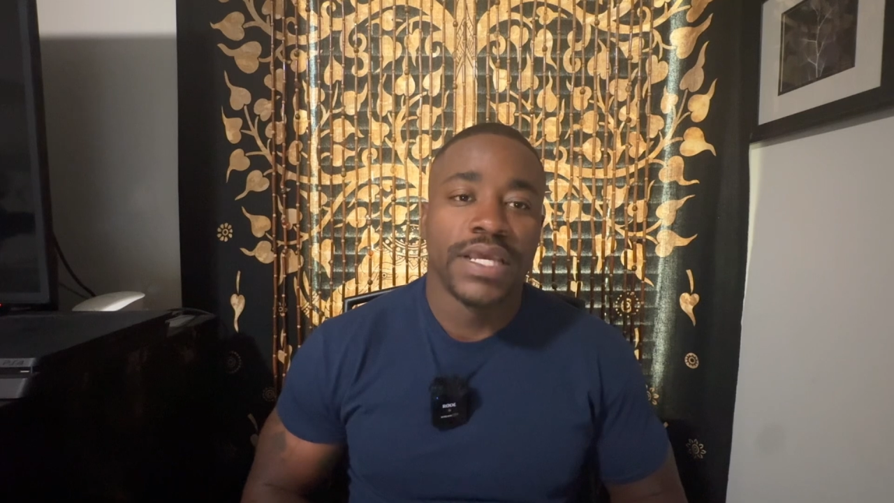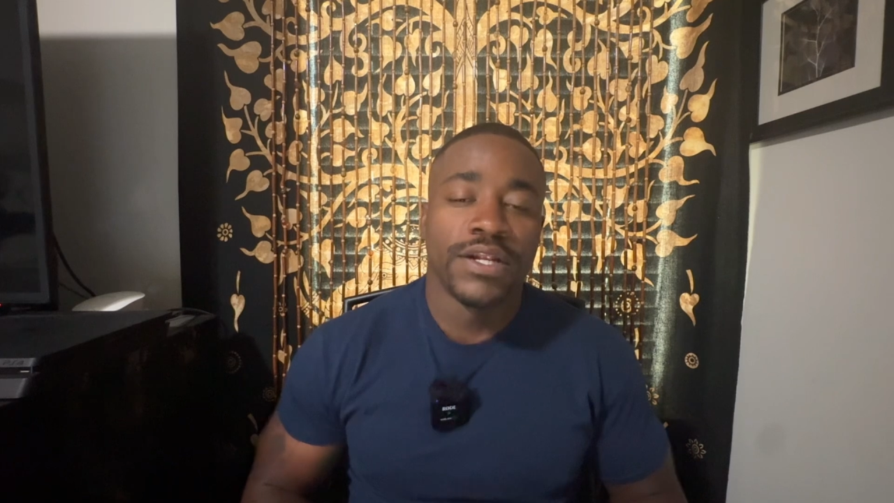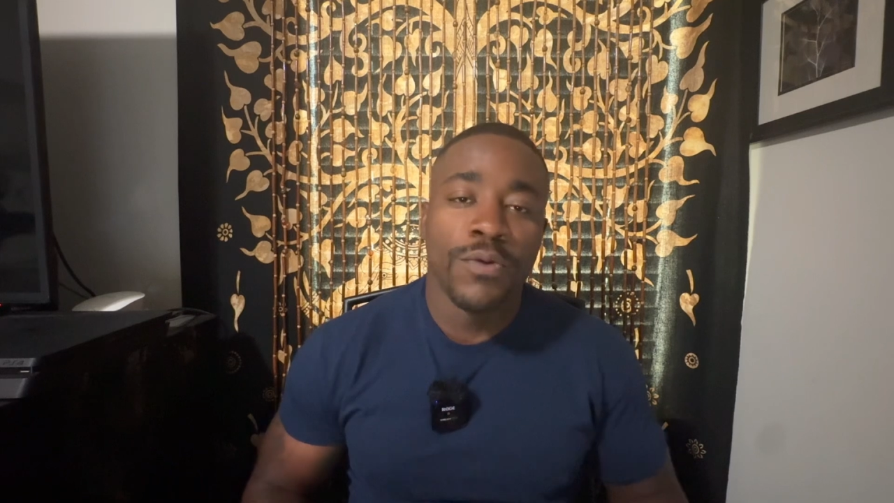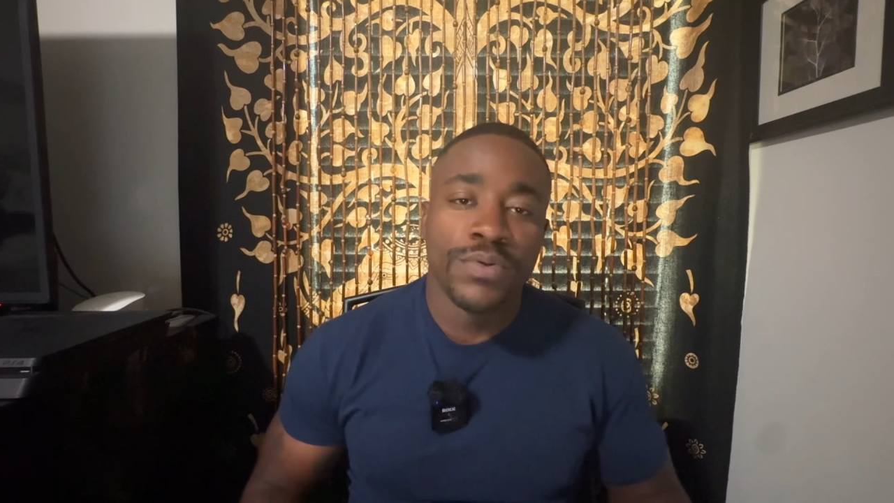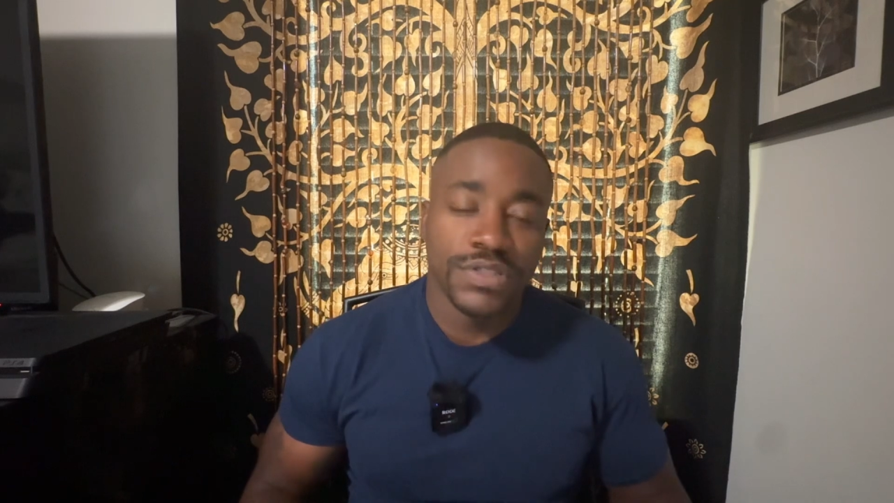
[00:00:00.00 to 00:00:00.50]
it
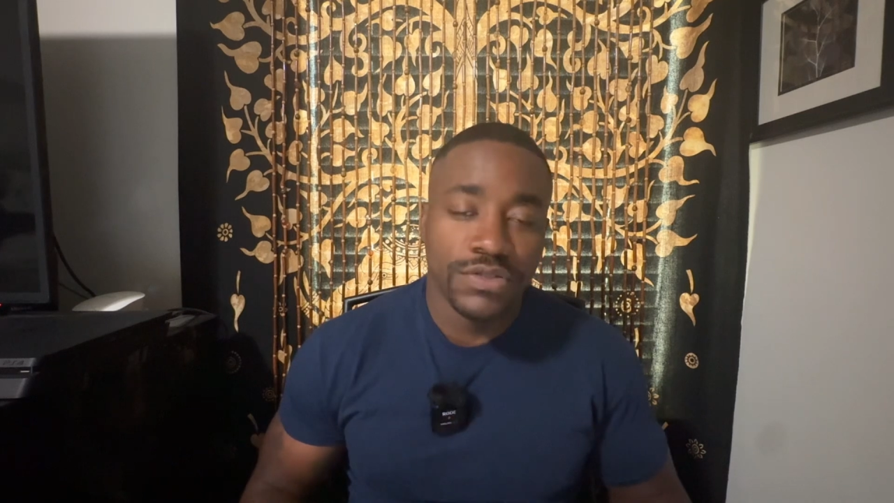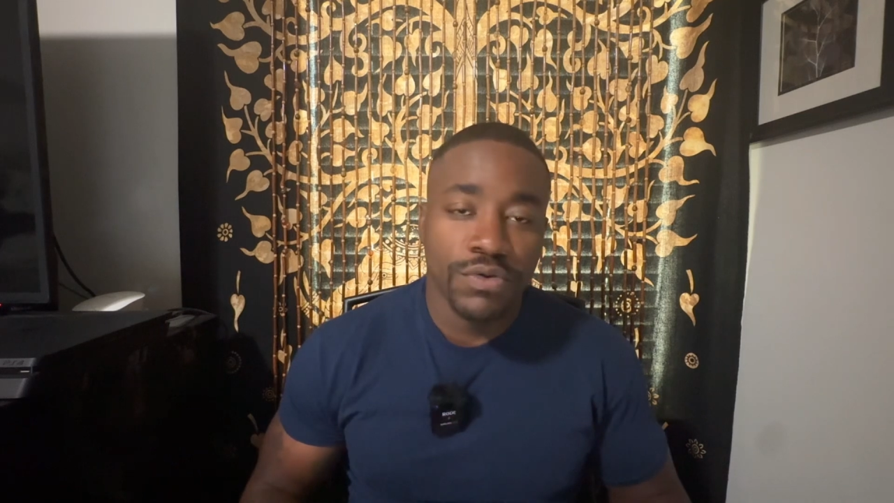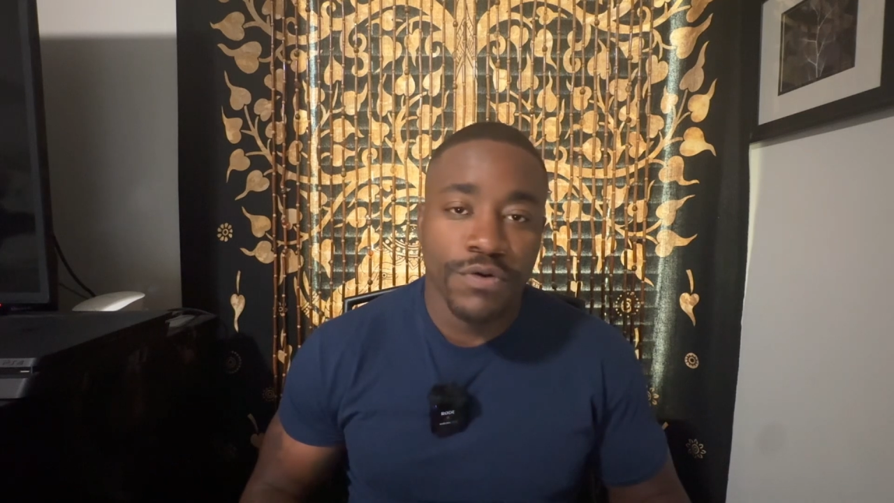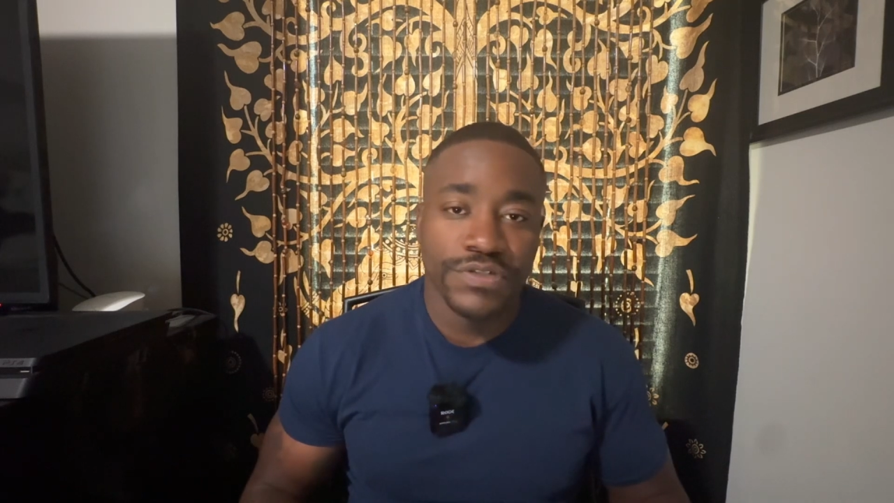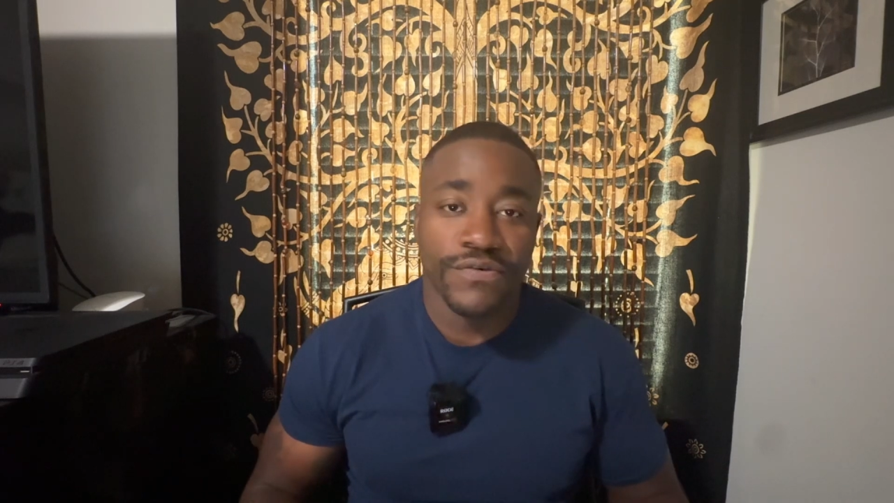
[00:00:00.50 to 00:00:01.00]
opens the
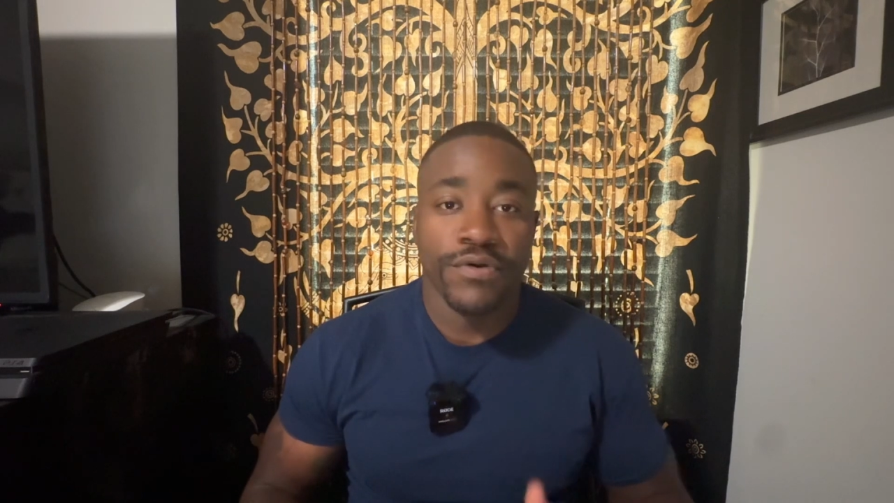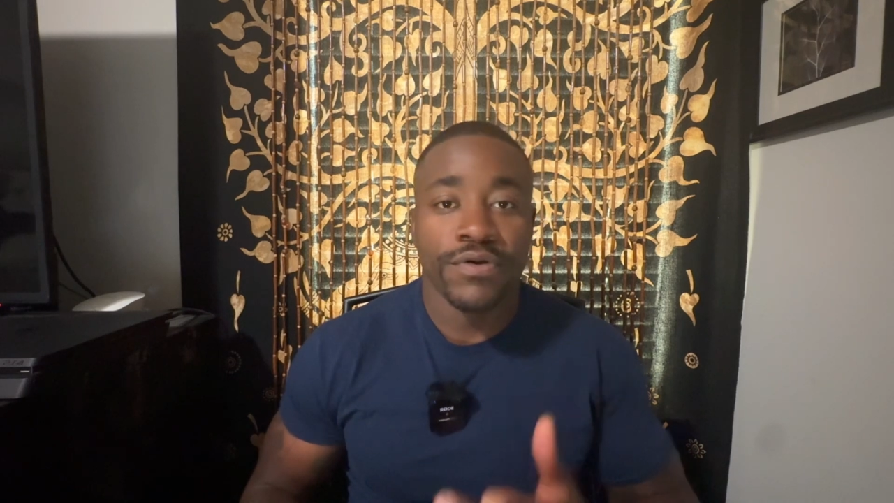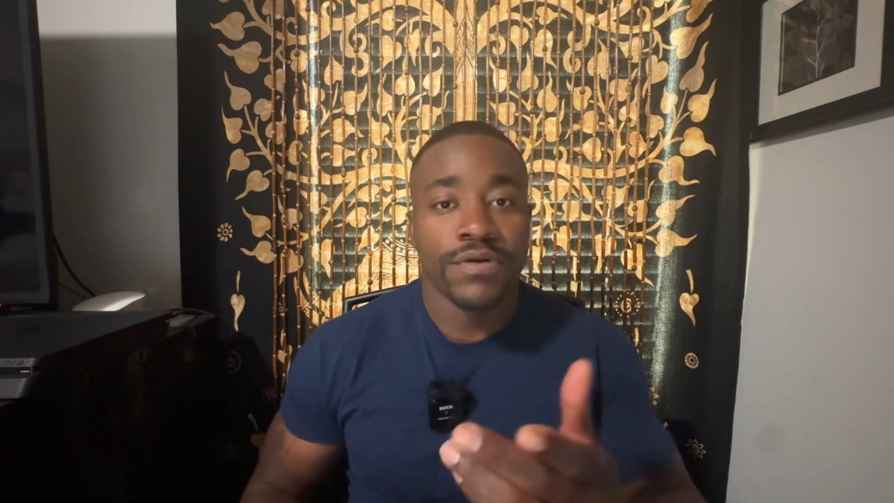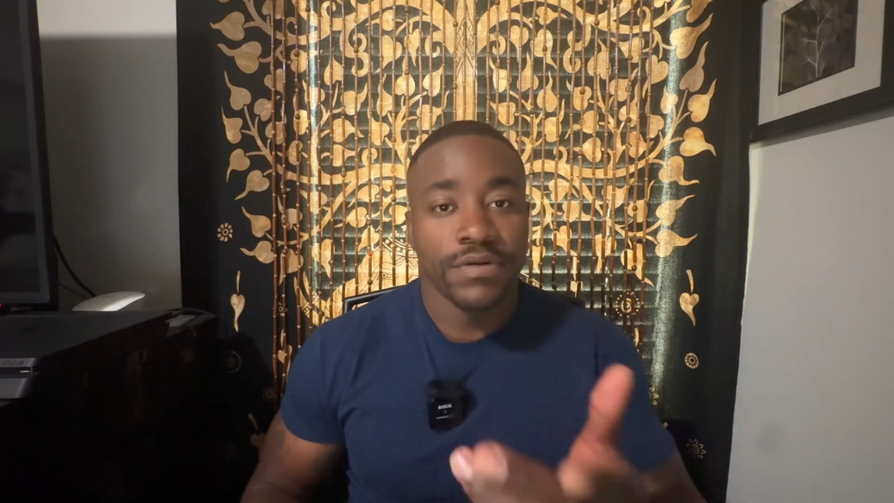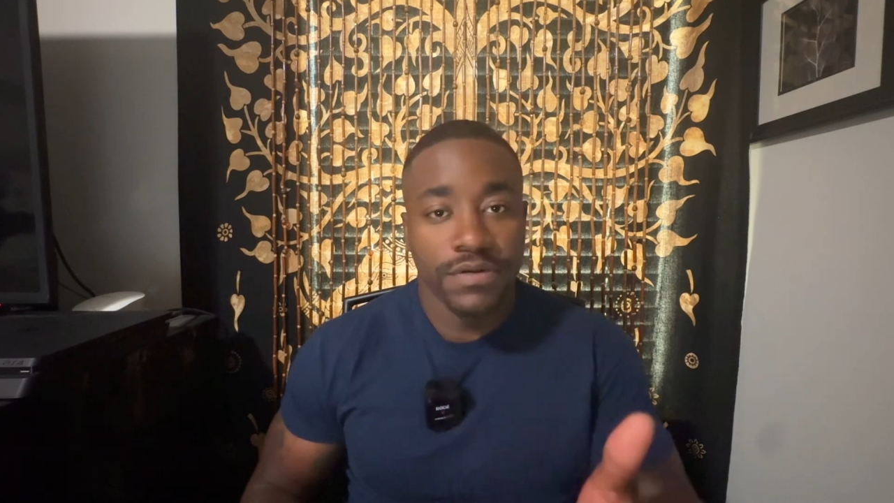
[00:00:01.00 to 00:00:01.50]
doors for